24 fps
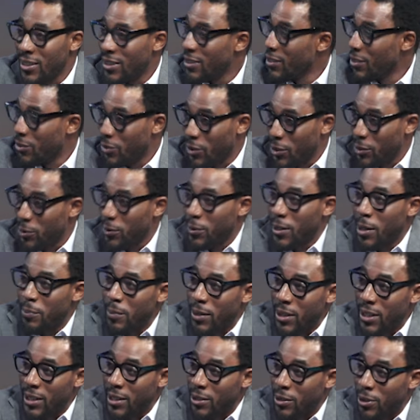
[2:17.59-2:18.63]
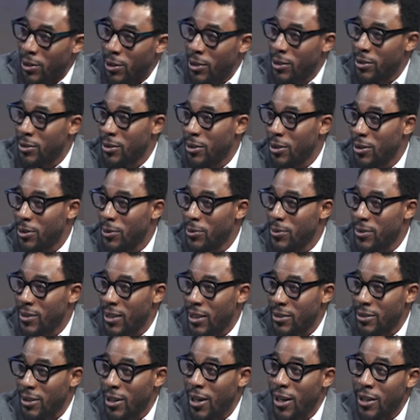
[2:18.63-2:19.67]
a renowned American author, who
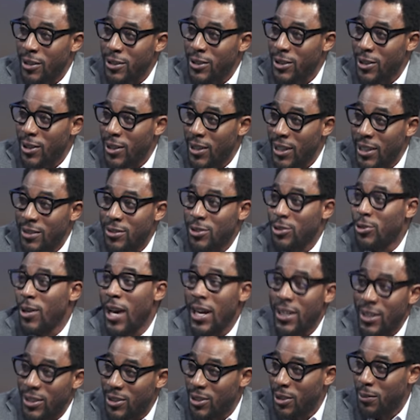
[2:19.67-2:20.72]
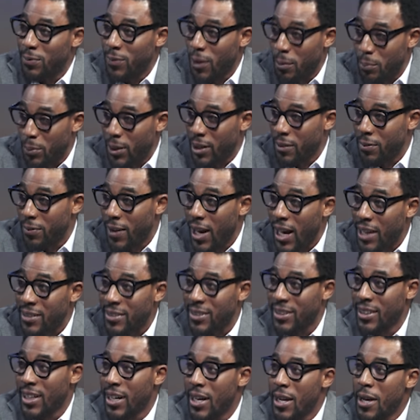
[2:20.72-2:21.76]
says culture eats strategy for breakfast,